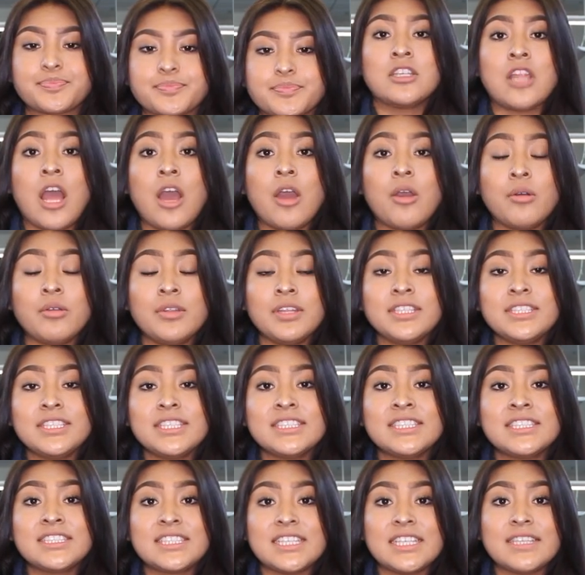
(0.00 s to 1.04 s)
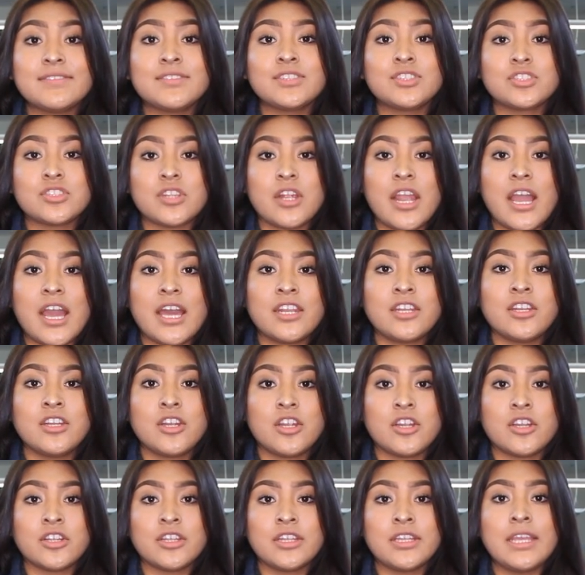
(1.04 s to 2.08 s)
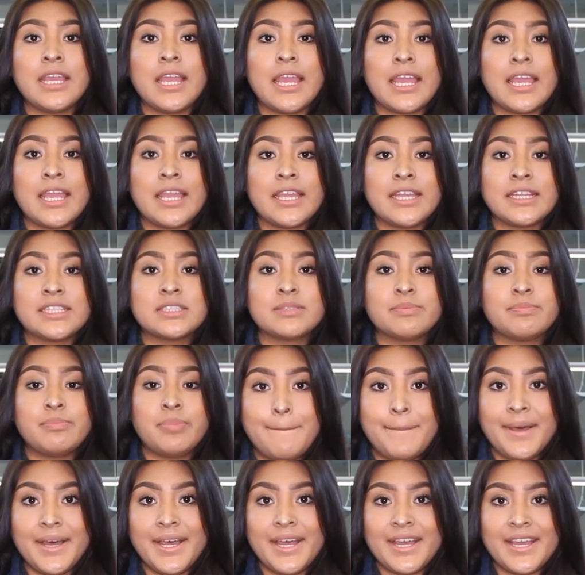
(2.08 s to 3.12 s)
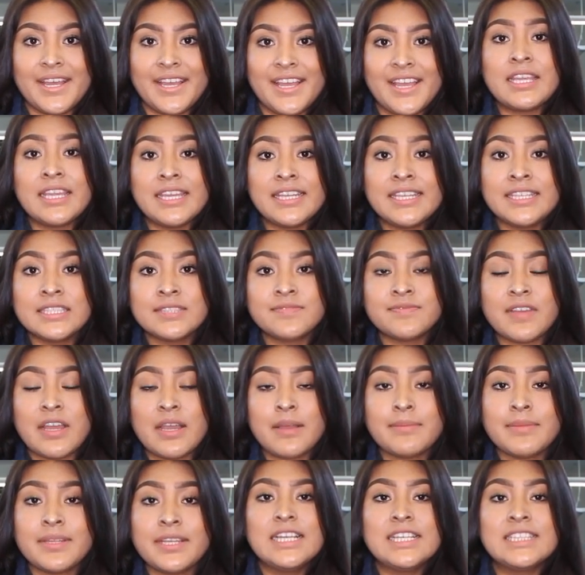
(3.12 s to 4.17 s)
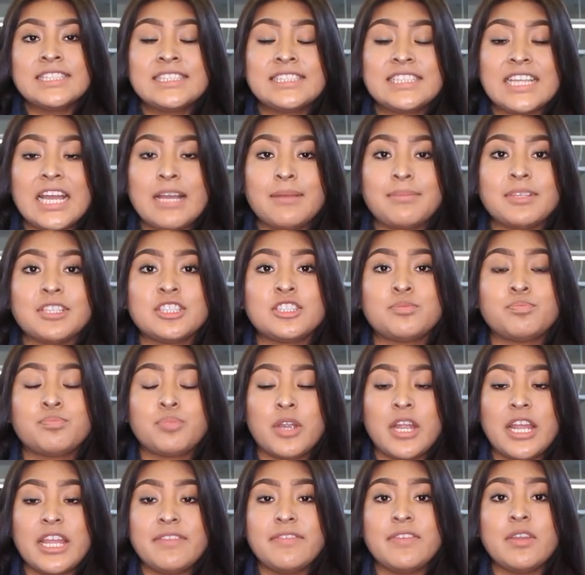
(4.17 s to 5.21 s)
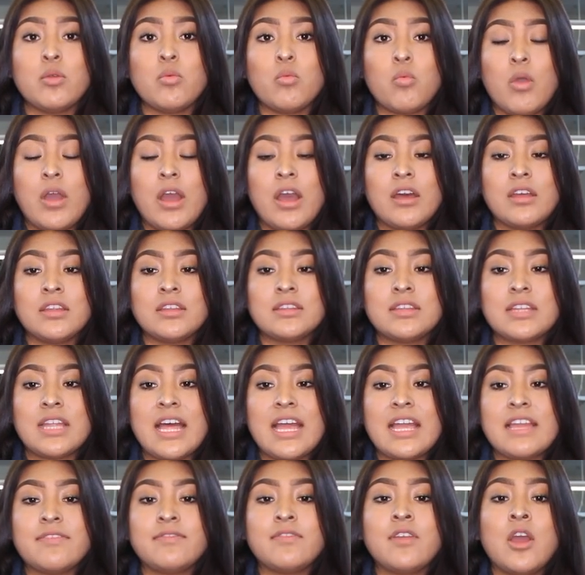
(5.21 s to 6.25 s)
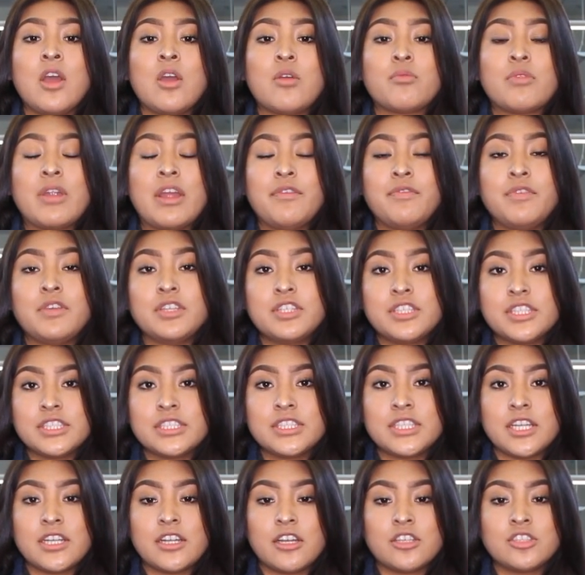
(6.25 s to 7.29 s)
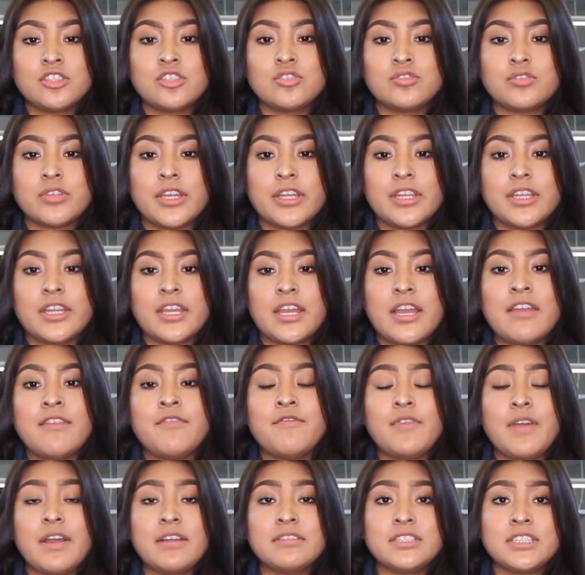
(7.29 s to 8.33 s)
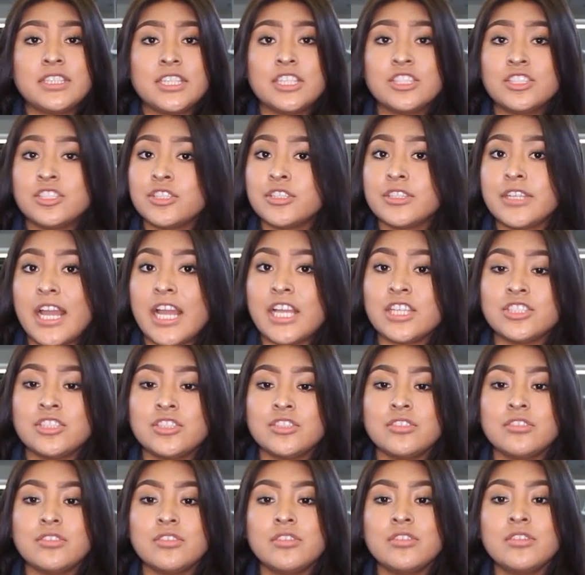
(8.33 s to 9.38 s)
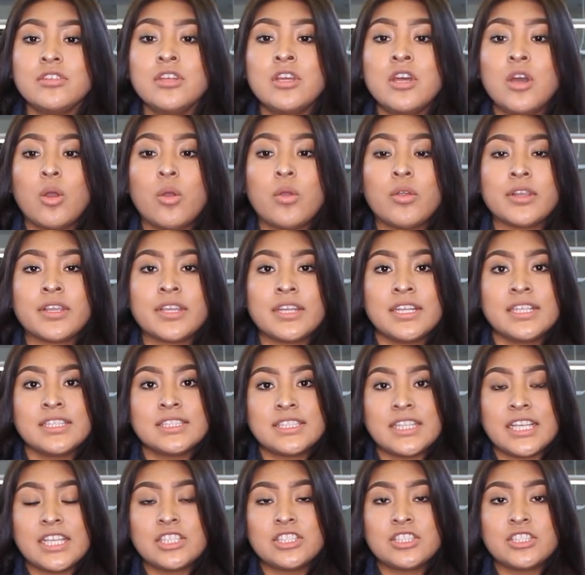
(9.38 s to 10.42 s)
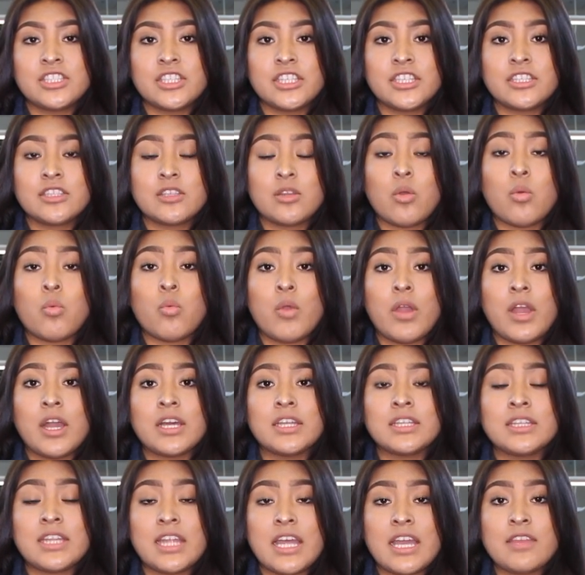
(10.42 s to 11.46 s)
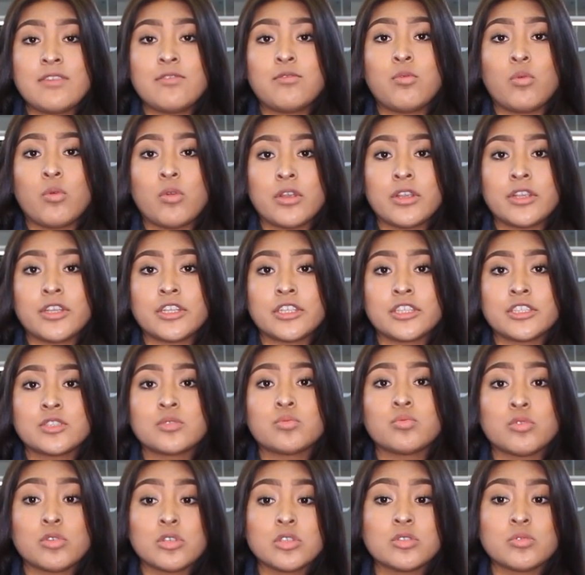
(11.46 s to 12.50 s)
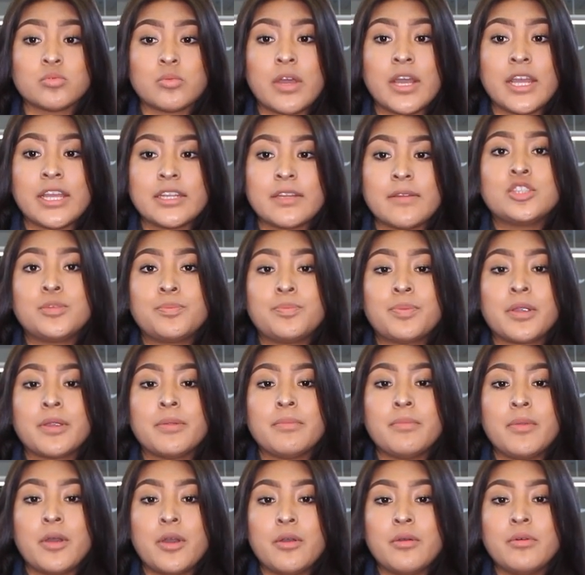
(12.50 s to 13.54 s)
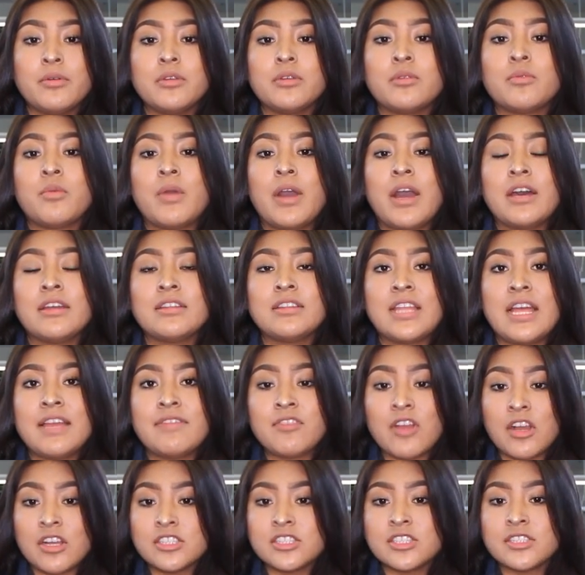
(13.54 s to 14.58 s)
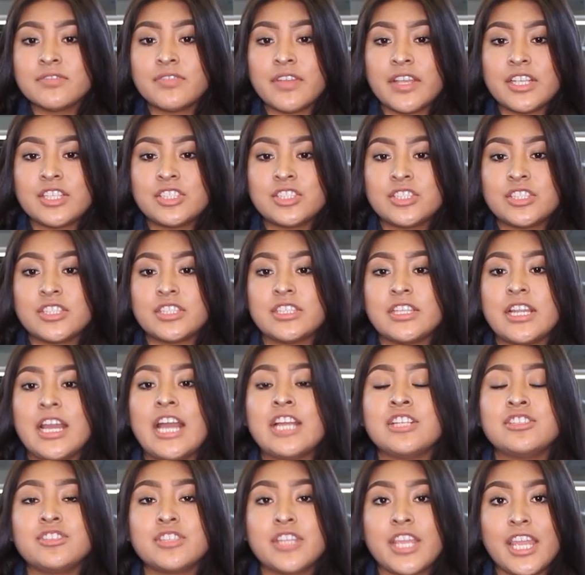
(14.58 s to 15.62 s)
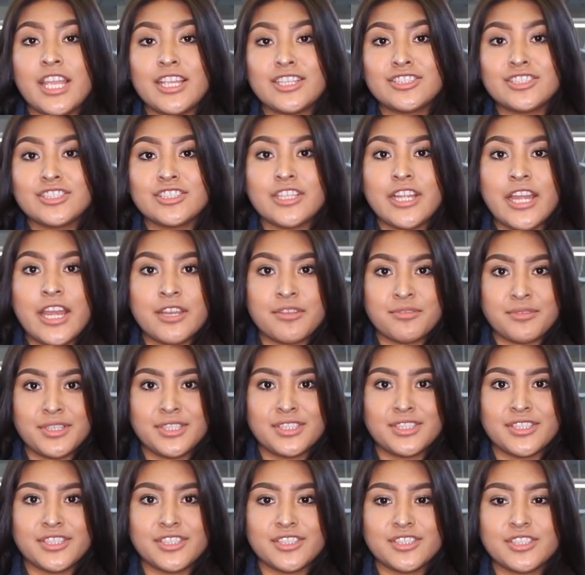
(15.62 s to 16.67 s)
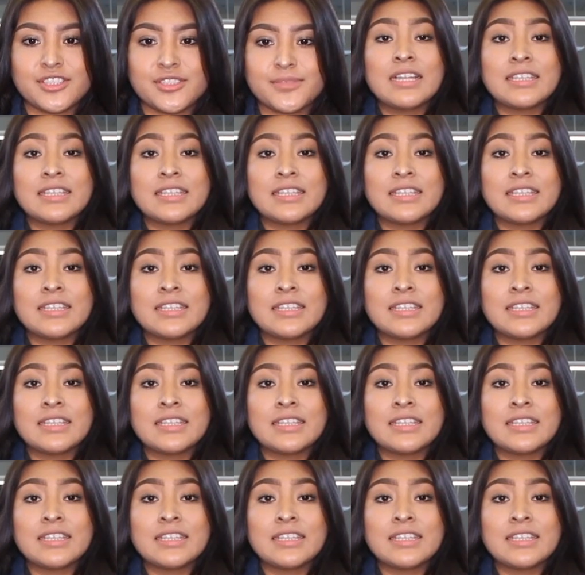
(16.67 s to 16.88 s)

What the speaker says: Not only did Steve start at an early age, but he and his family established private wildlife refuges in Australia and founded international organization Wildlife Warriors Worldwide to promote wildlife conservation, education, and research.